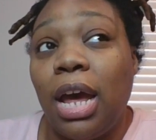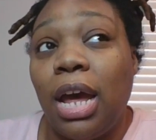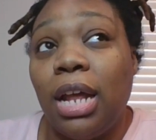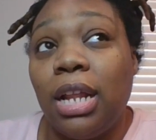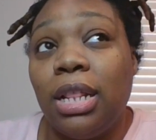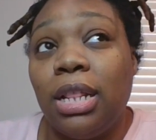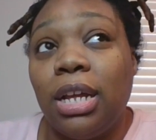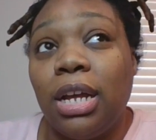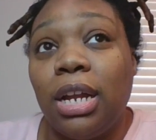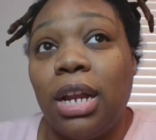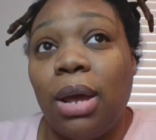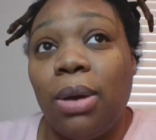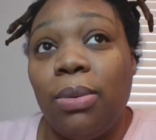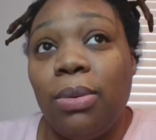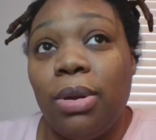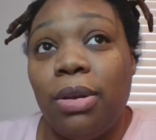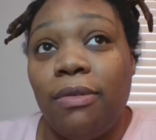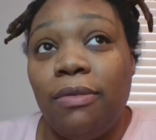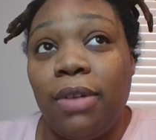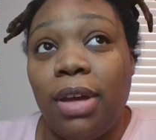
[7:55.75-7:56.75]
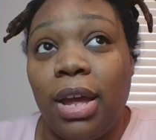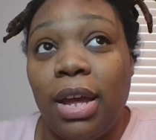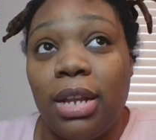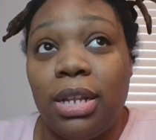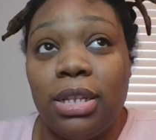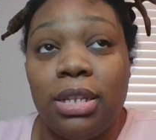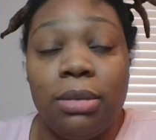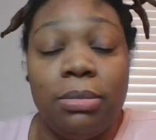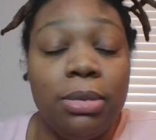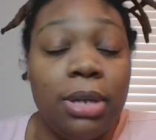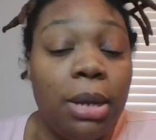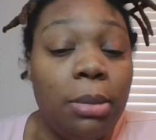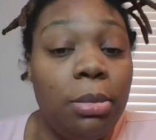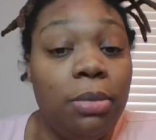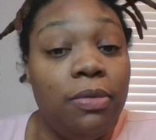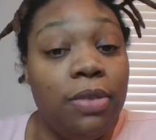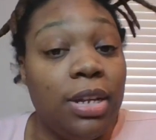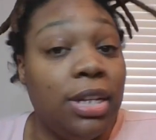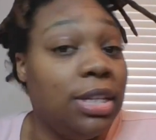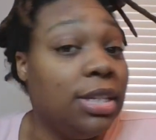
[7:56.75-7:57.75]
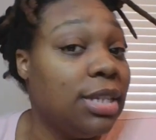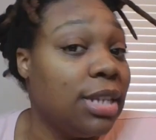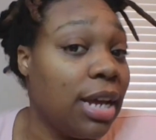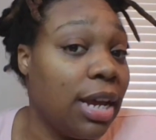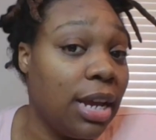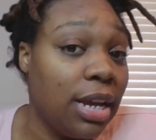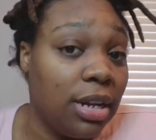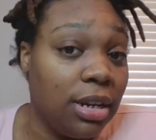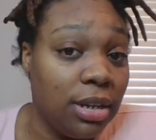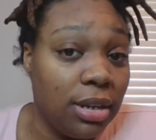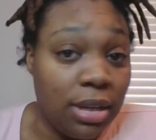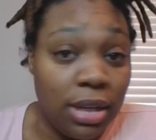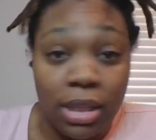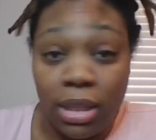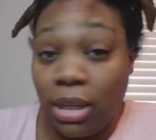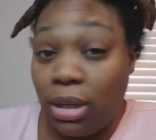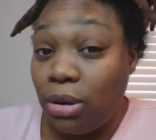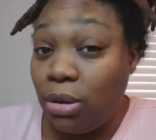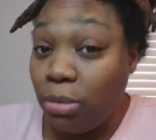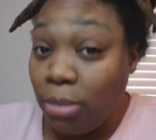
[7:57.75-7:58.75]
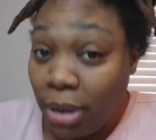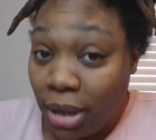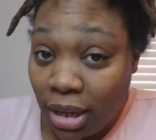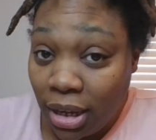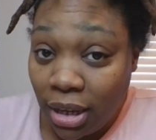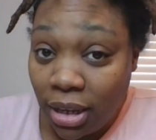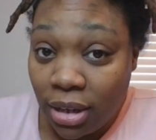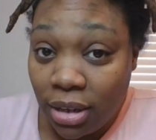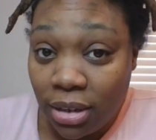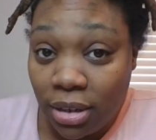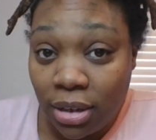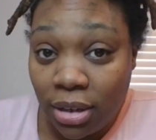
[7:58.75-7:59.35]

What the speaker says: I thought I would have had some type of insight a little bit,